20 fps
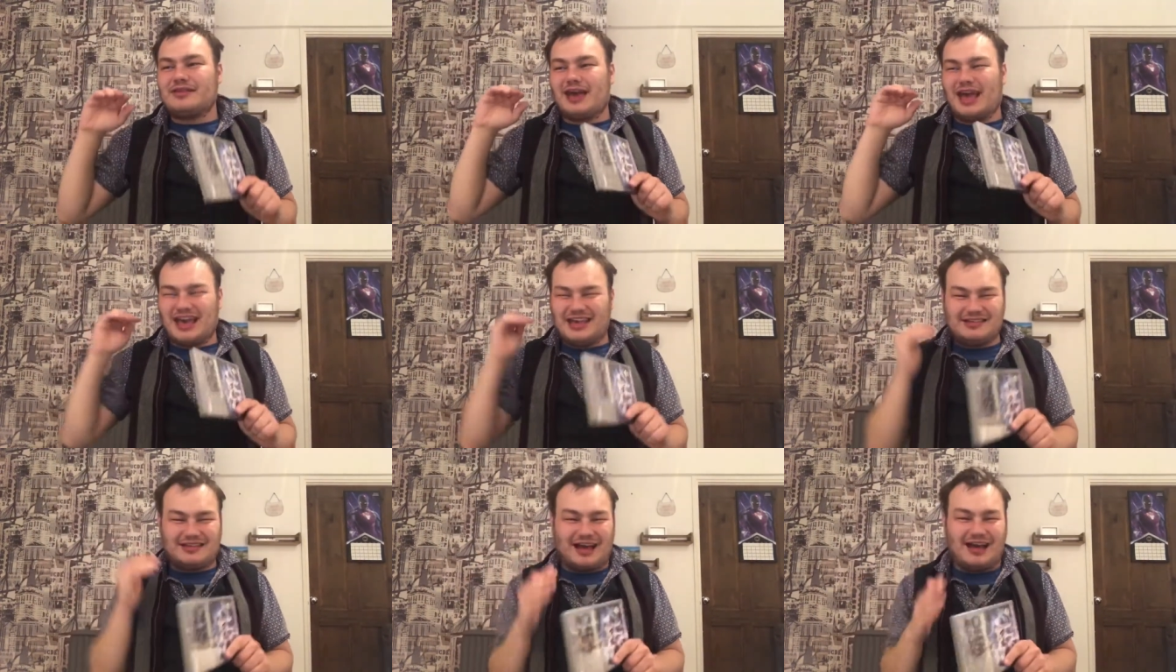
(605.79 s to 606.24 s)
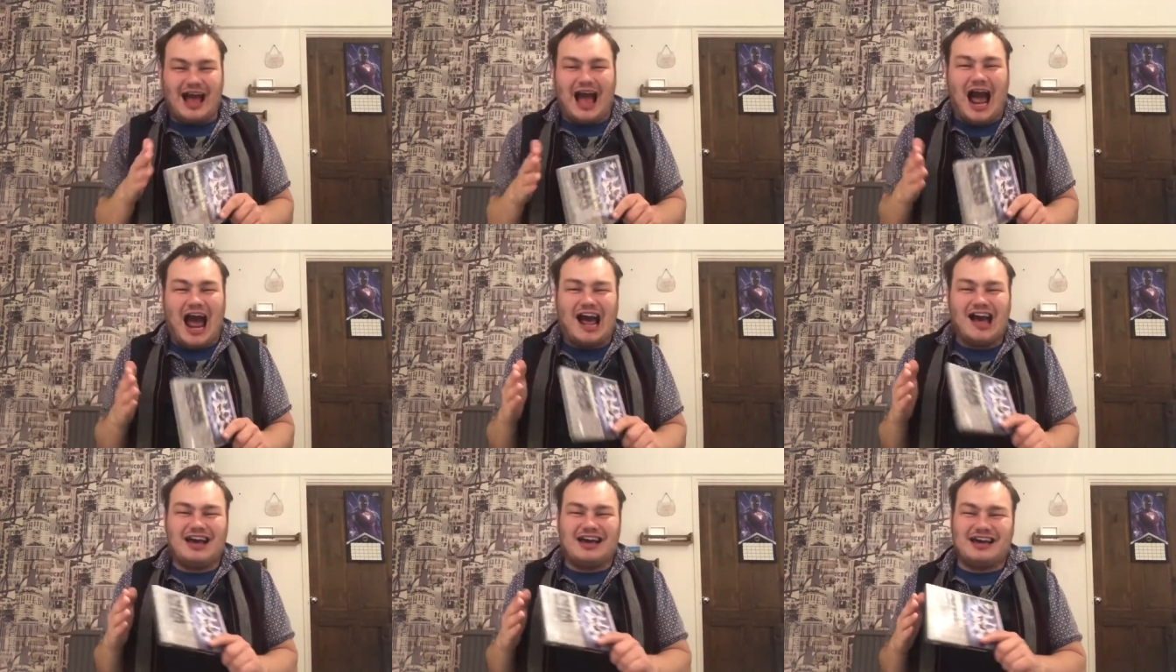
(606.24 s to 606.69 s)
is
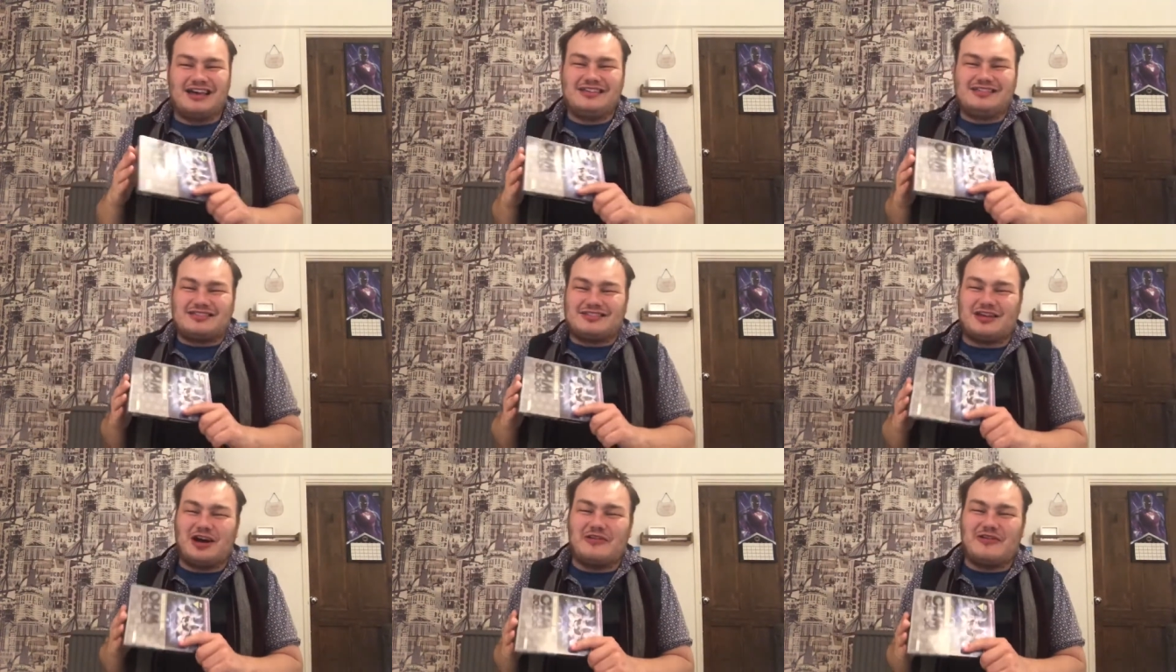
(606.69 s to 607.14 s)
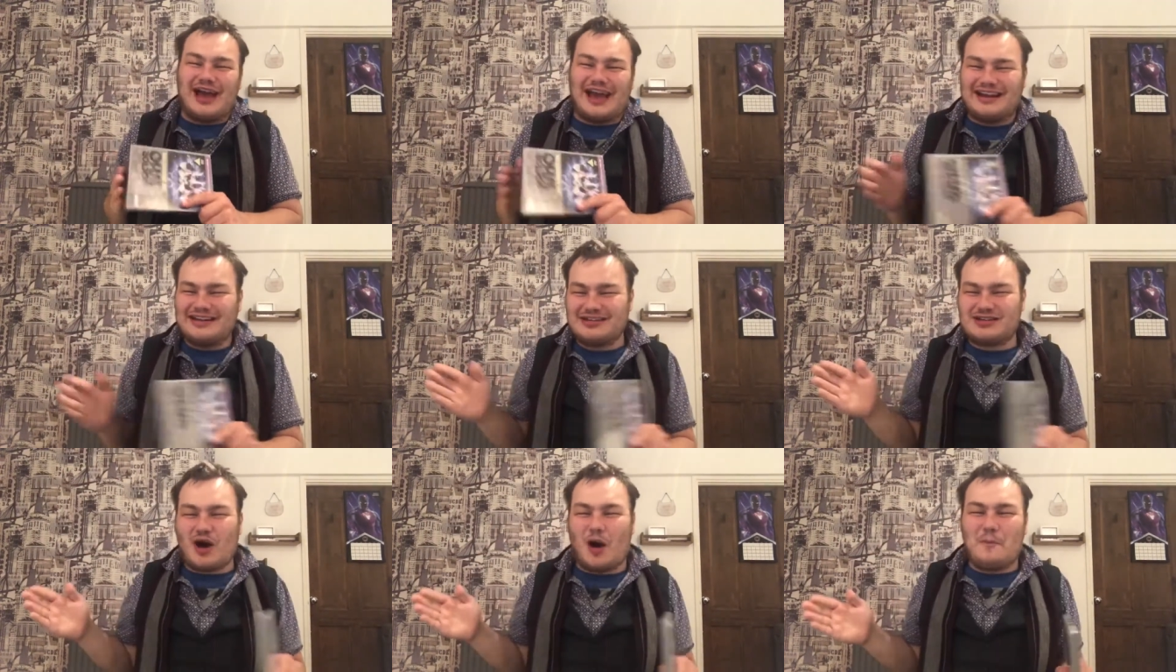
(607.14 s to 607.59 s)
so
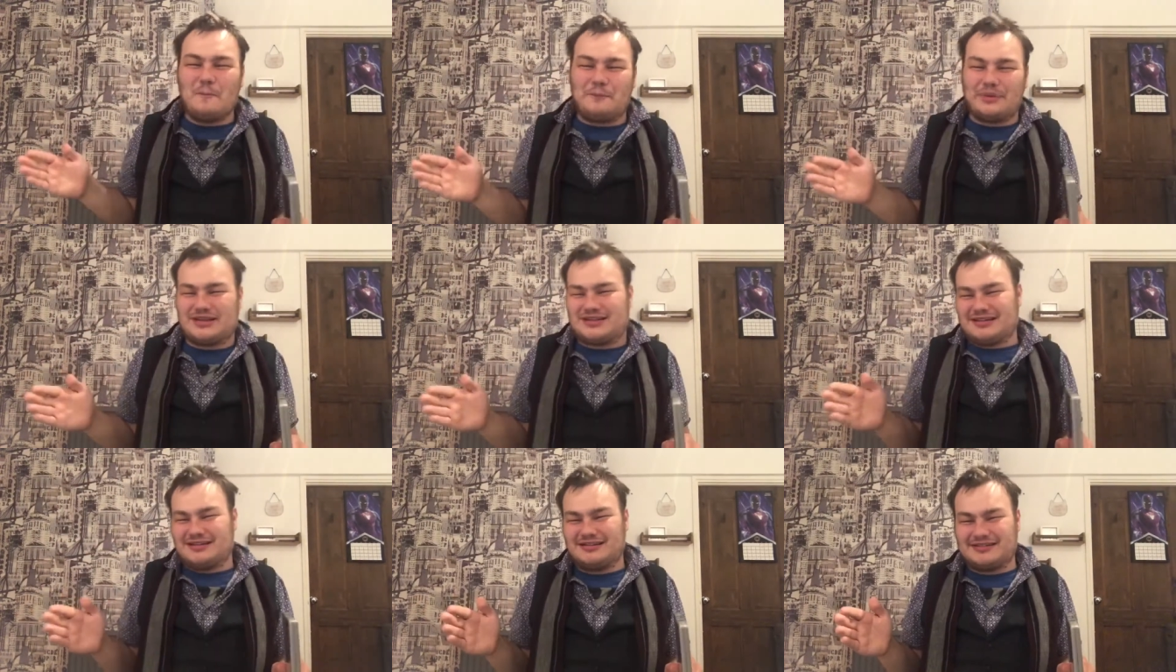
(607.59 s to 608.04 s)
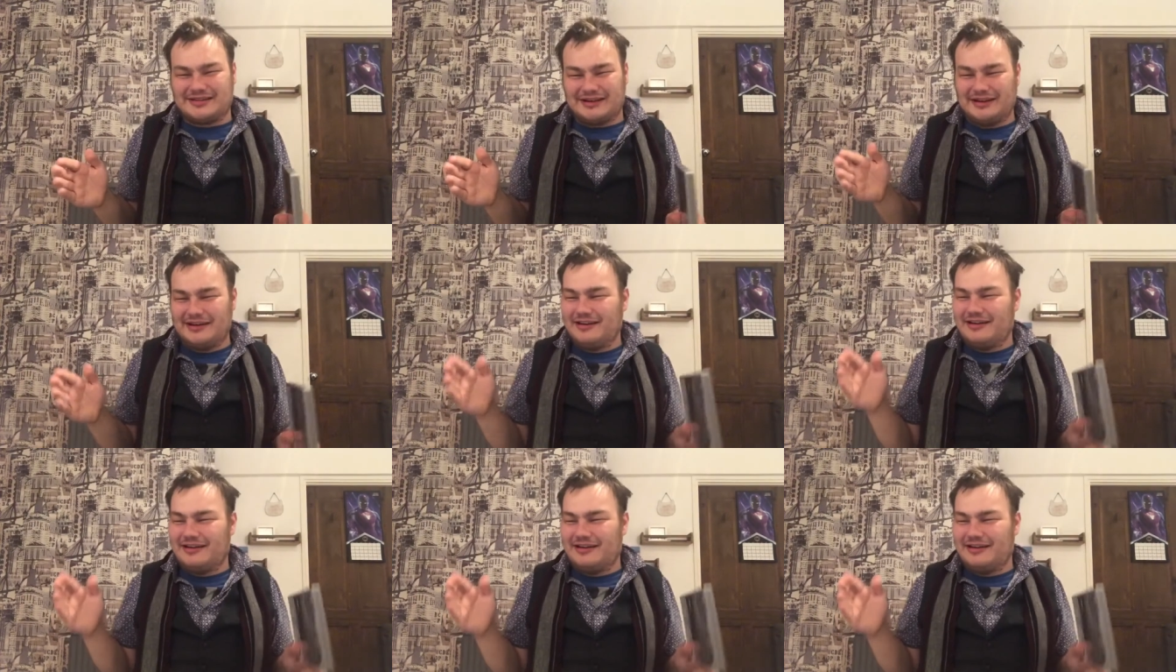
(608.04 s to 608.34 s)
incompetent